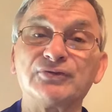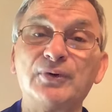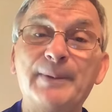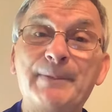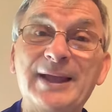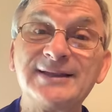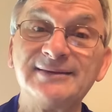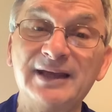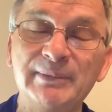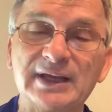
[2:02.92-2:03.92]
through a
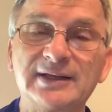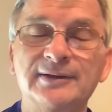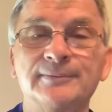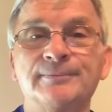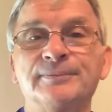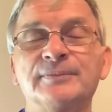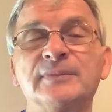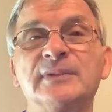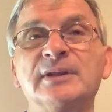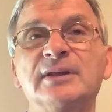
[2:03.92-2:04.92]
pandemic.
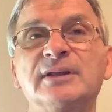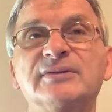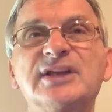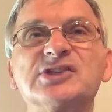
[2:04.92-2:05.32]
They